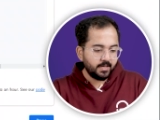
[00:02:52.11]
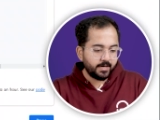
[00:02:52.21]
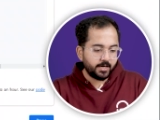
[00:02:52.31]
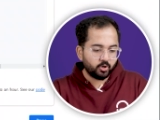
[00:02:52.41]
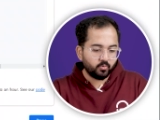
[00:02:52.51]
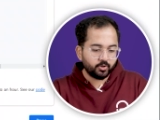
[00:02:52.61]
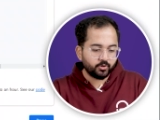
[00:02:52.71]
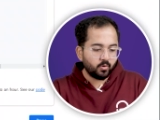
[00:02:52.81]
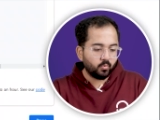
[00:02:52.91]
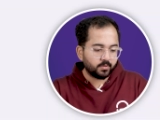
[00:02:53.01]
head over to
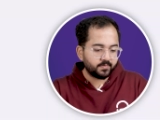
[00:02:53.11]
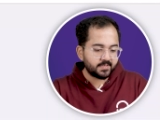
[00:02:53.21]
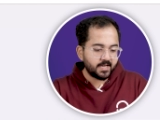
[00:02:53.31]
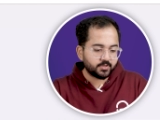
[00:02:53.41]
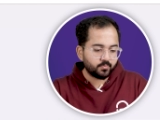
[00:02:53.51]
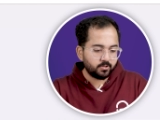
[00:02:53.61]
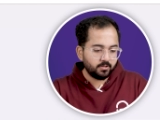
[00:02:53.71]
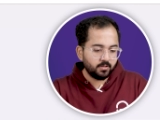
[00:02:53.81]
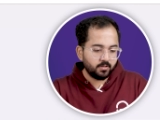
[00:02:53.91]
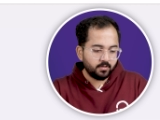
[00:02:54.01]
your WordPress dashboard,
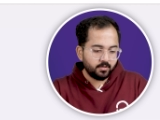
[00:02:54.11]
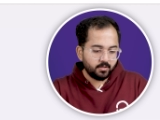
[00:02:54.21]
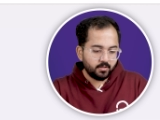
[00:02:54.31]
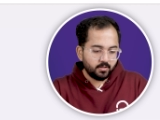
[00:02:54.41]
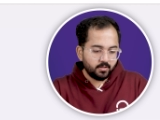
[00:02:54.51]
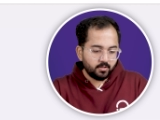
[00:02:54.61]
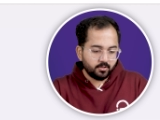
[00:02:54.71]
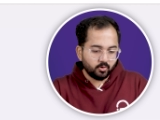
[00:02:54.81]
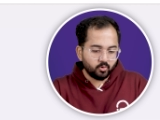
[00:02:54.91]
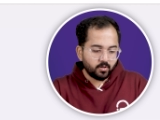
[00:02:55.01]

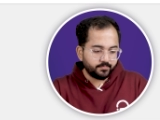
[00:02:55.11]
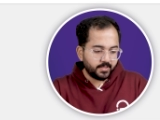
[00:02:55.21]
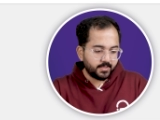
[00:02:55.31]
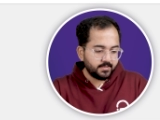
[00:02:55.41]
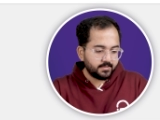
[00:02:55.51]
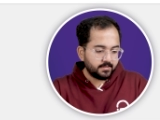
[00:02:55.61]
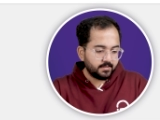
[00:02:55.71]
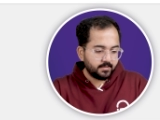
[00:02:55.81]
go to appearance,